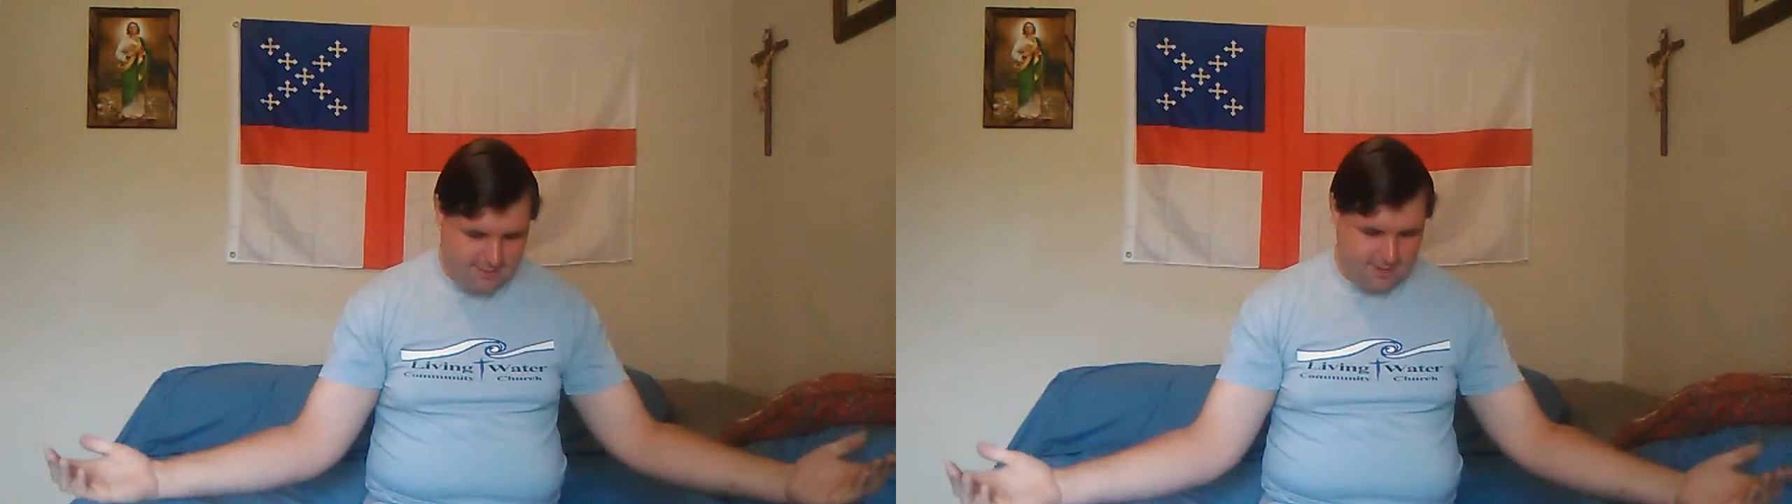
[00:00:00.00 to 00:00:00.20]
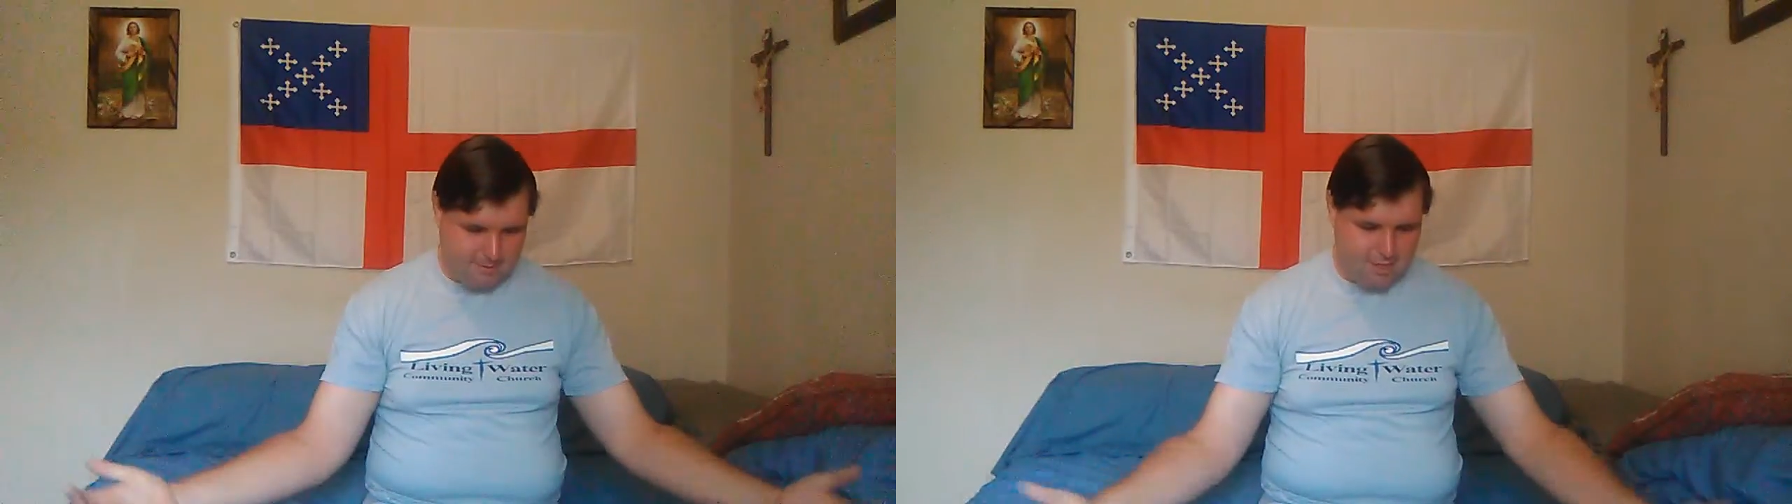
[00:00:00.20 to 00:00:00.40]

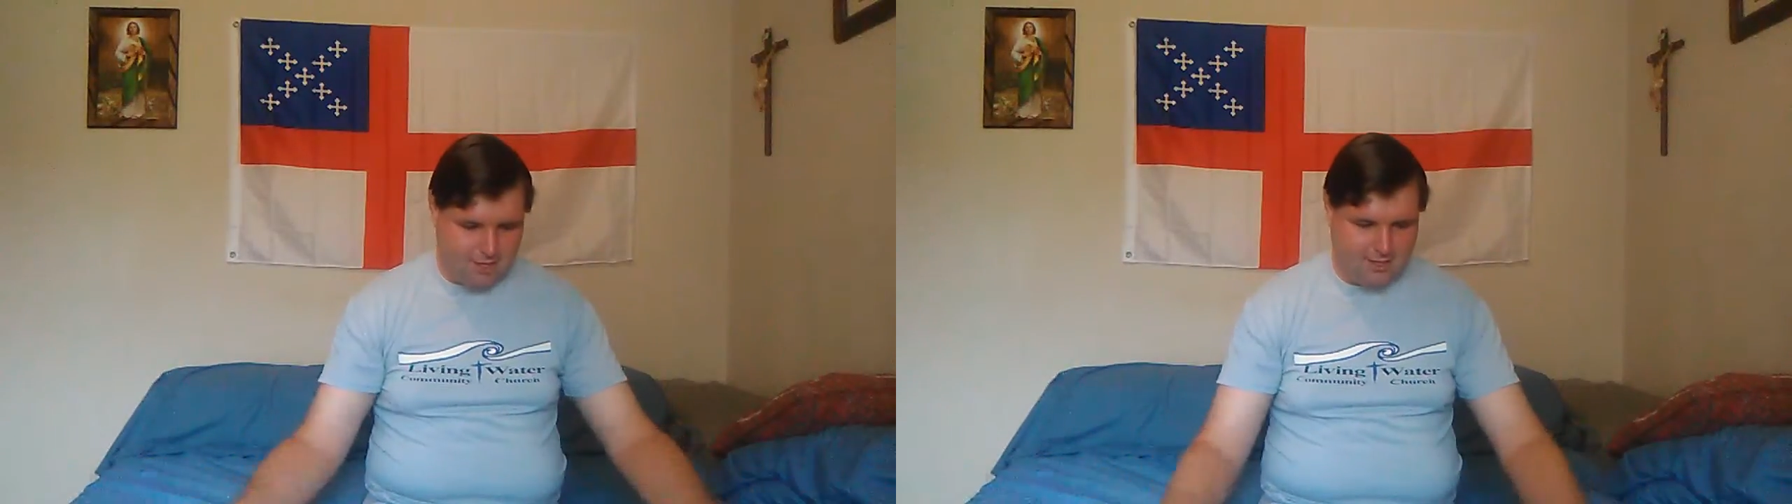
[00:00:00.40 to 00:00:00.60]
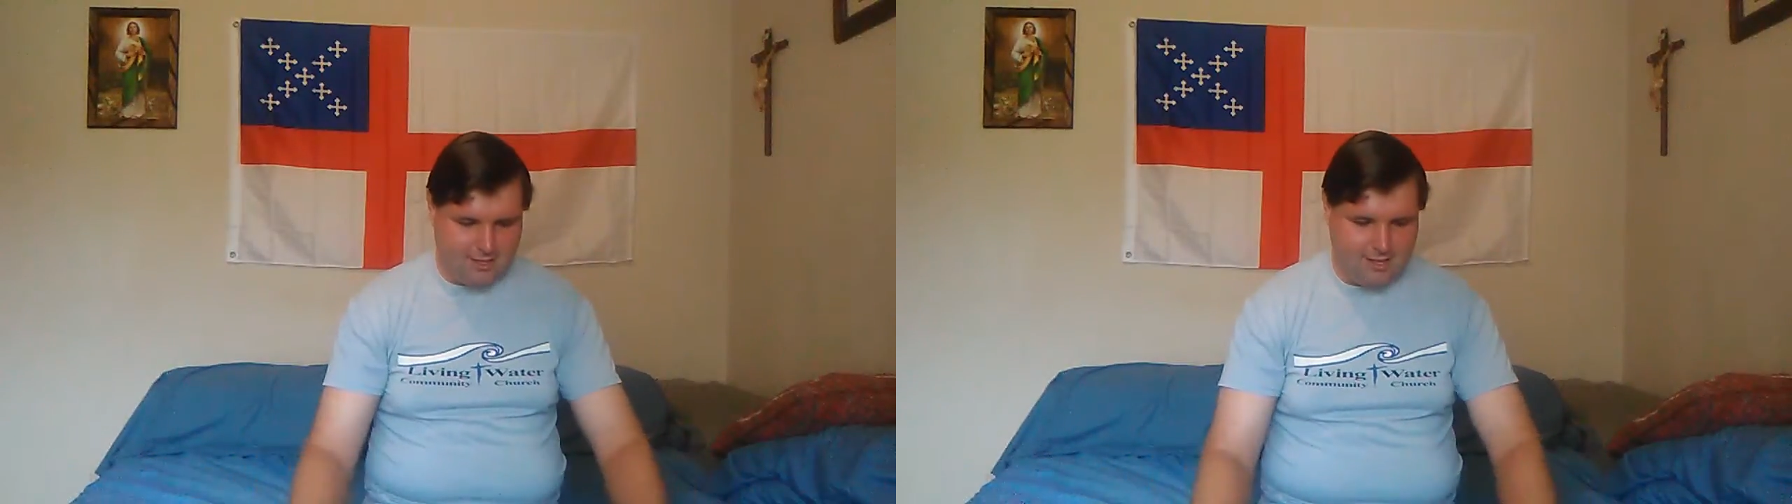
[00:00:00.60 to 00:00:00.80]
this
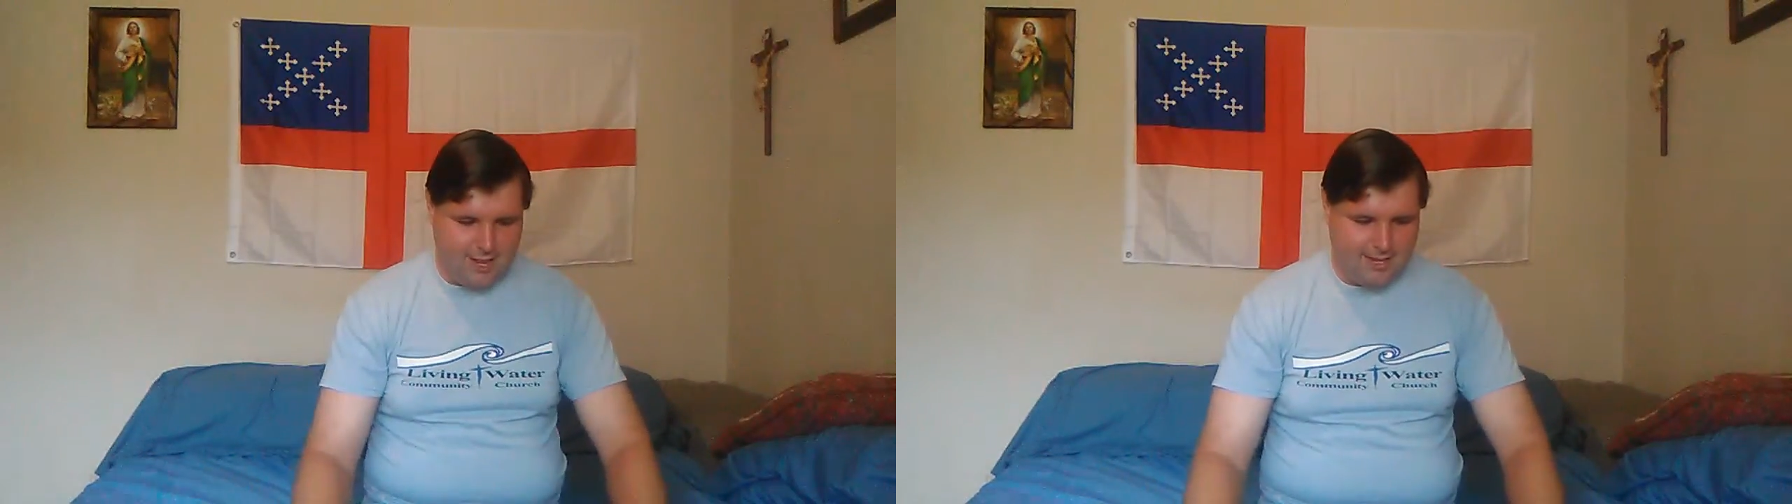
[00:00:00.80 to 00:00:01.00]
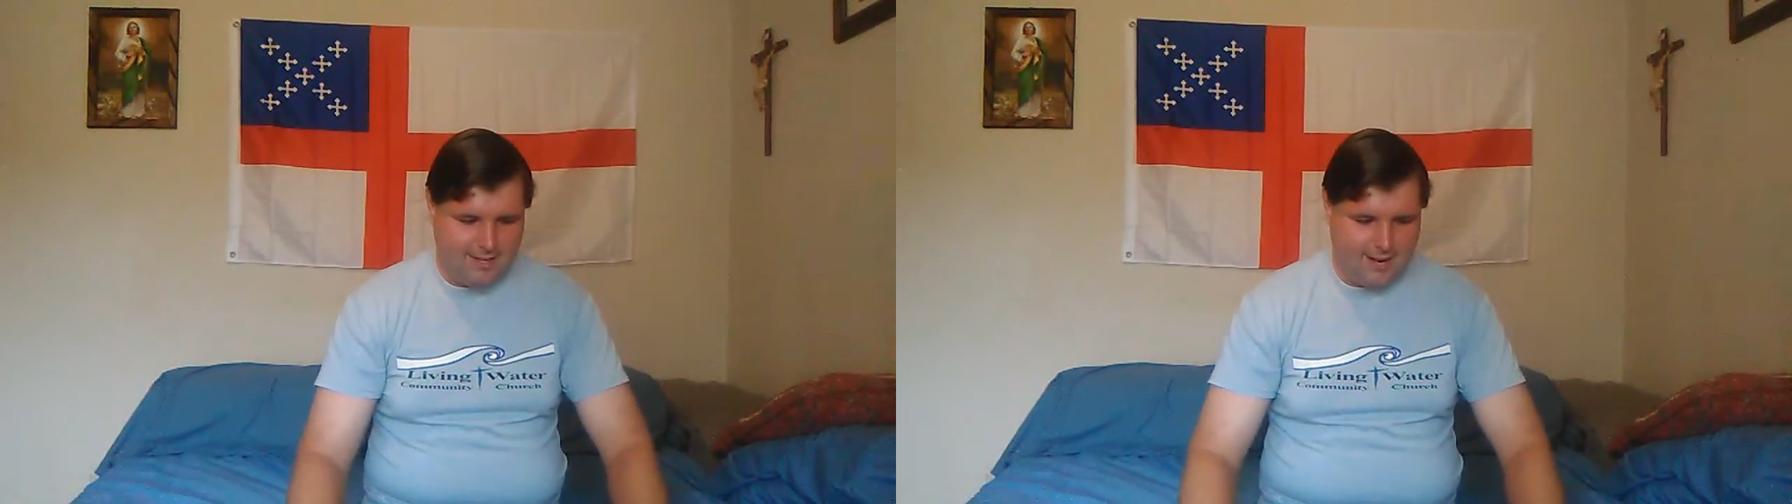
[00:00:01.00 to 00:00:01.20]
shirt in the
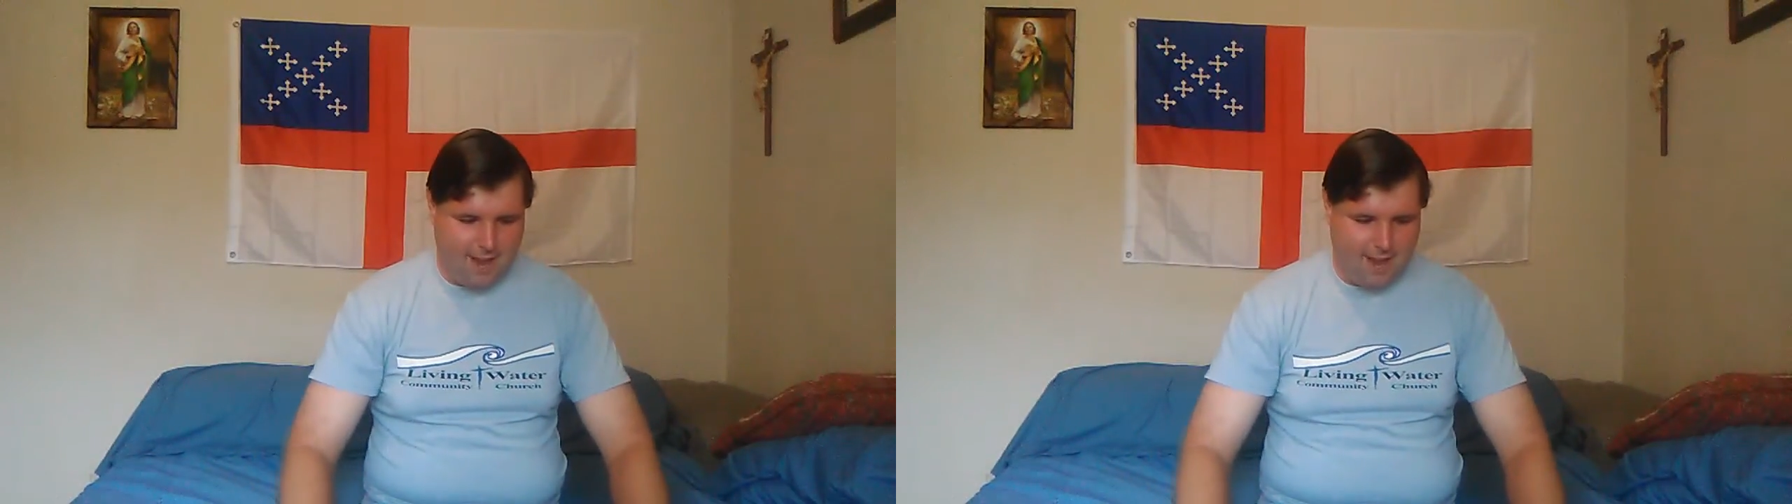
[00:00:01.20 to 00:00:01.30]
closet.